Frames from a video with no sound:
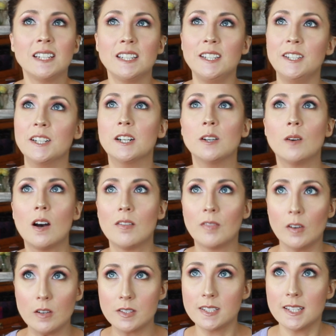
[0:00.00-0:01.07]
you know, a
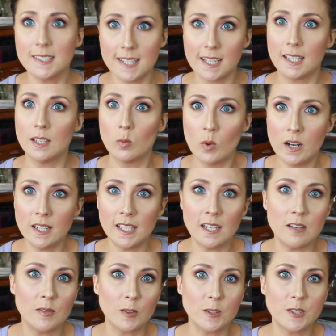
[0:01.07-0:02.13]
first and second wedding
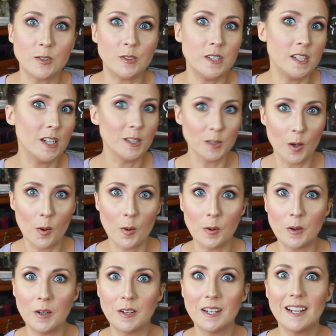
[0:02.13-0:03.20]
anniversary
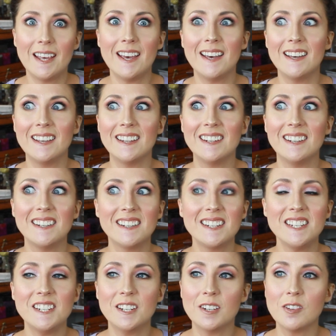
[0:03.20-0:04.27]
alone, and
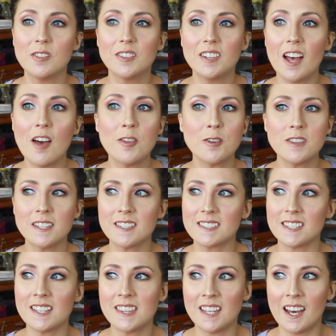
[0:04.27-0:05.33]
you know, other things
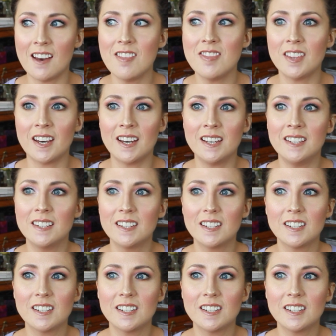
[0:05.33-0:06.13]
like that that